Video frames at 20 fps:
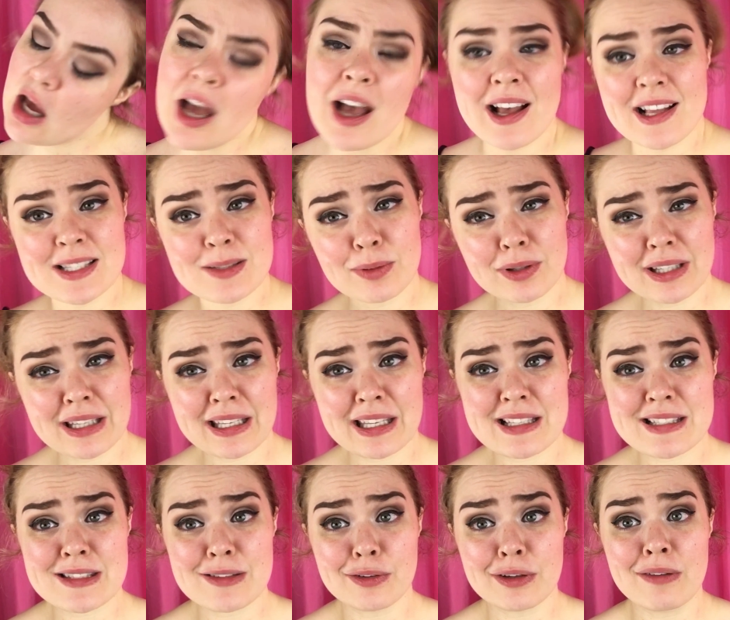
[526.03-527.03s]
I swear they get
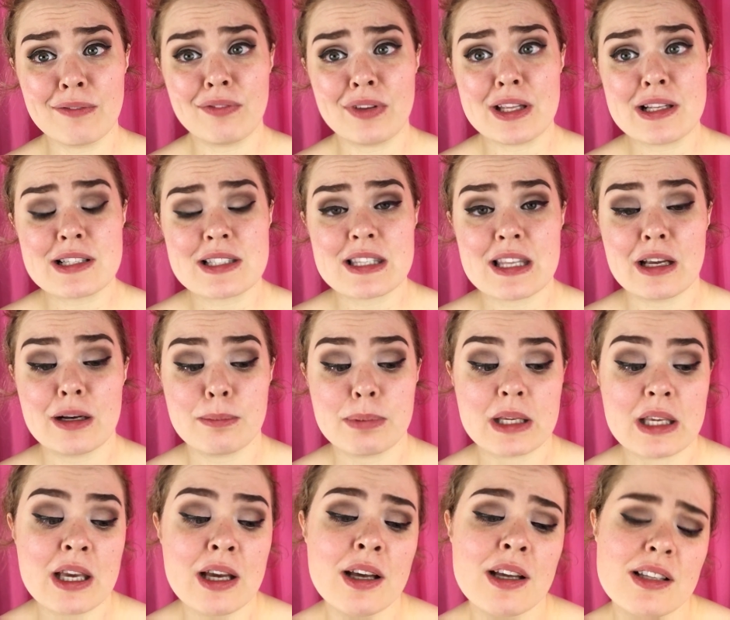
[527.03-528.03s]
so confused there
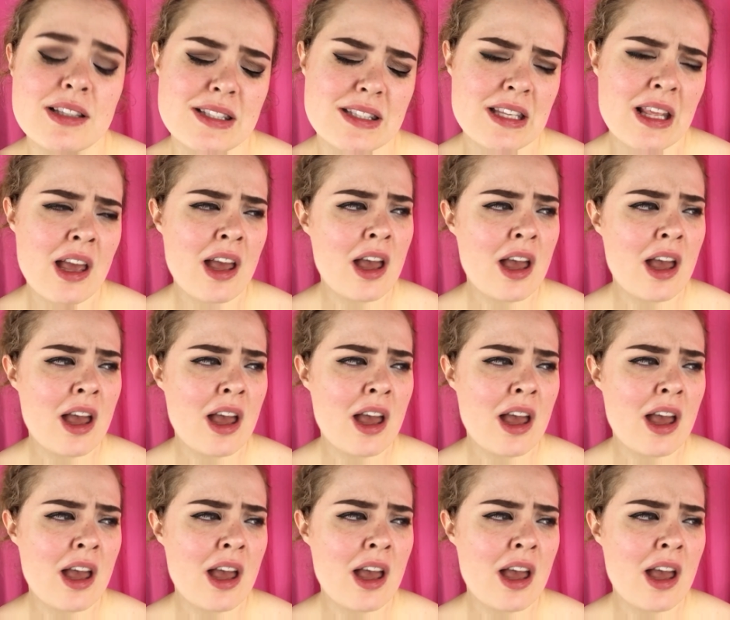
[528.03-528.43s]
because